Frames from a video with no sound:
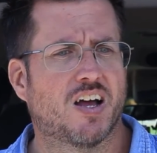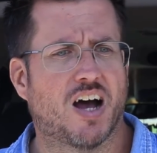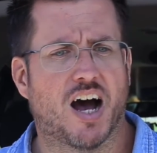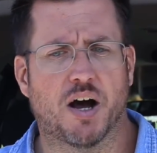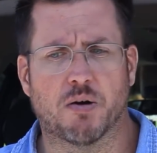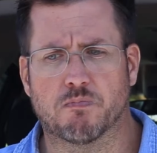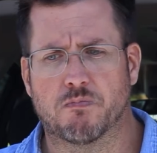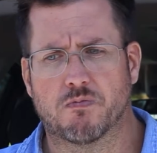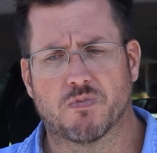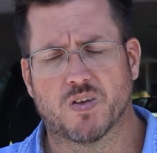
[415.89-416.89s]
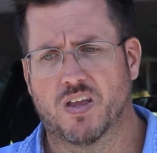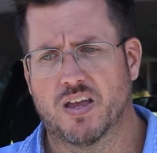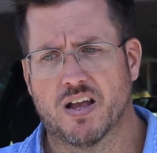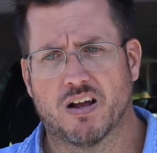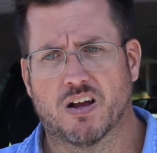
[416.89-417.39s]

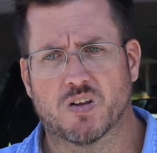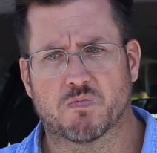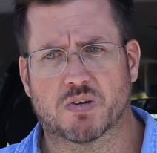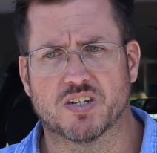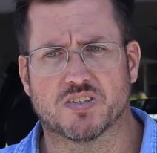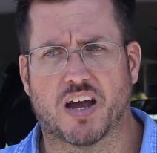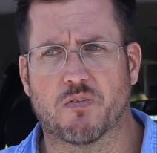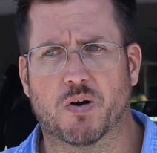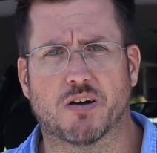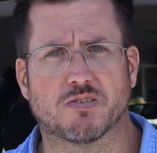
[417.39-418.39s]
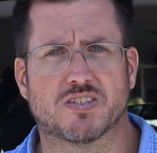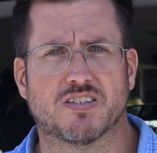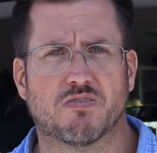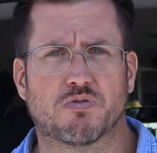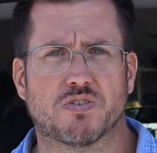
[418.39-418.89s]
because I wear
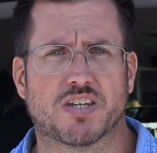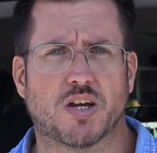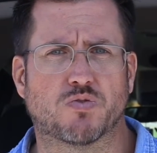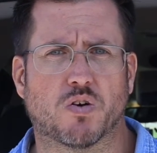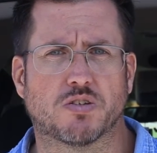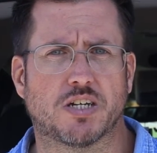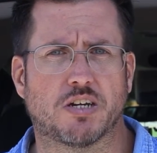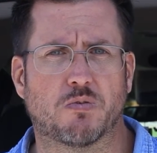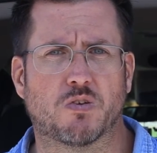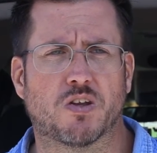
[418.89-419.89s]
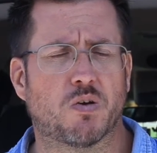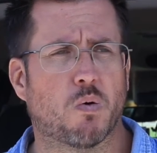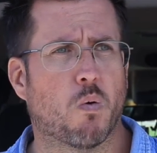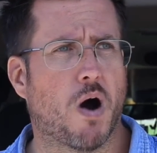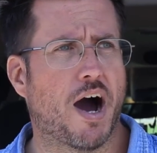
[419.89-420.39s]
size 14
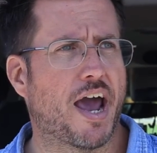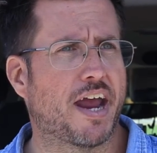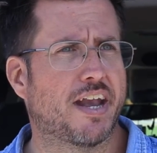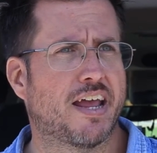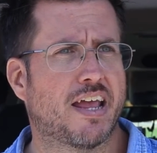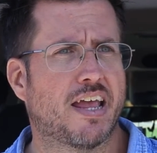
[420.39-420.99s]
wide.